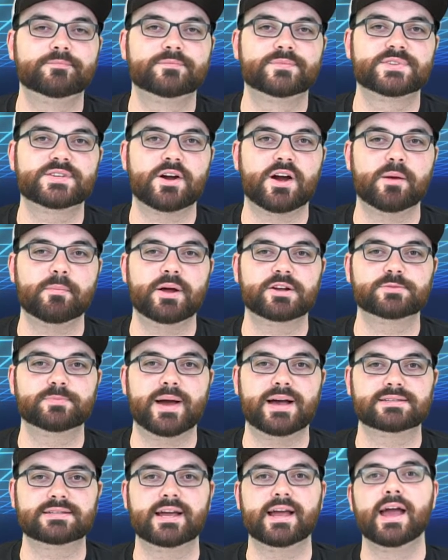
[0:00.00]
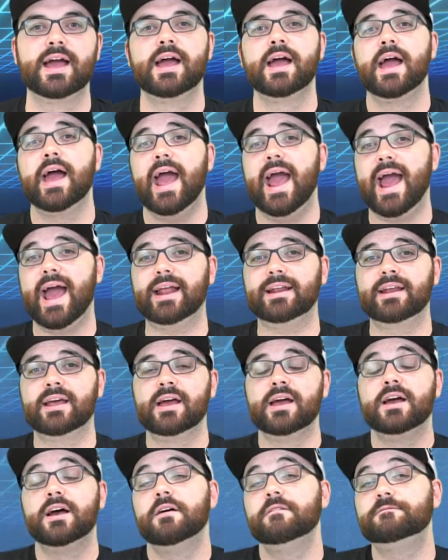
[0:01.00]
Sorry about your passing. And
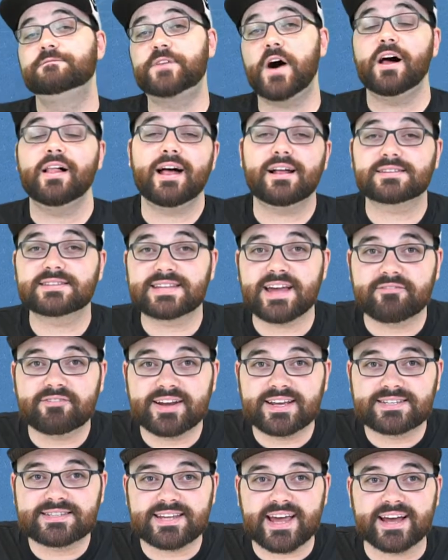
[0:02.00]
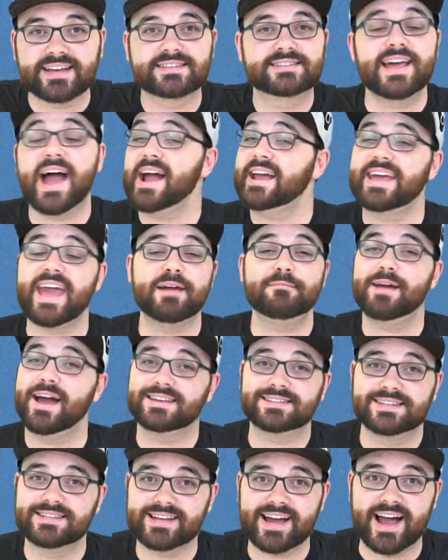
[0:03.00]
Fallout 76, that game
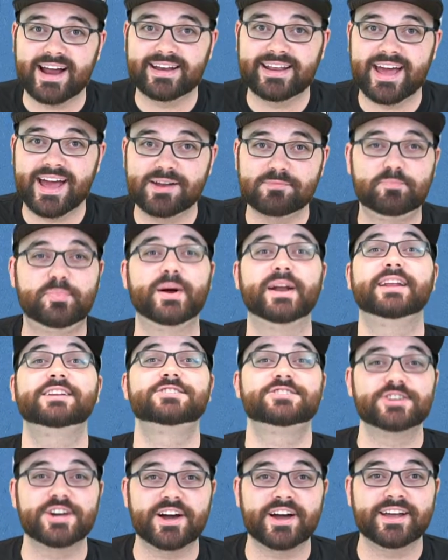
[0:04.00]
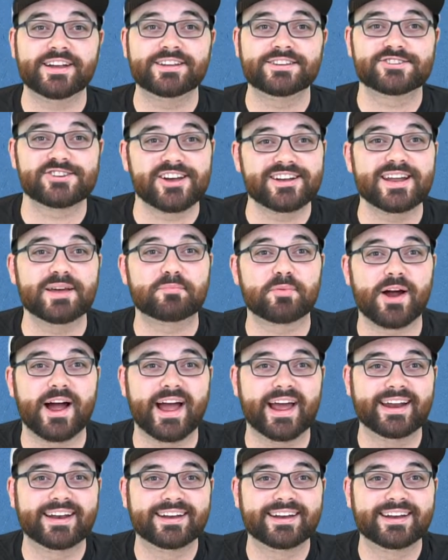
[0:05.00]
hasn't died yet, but it should, shouldn't it, Brian?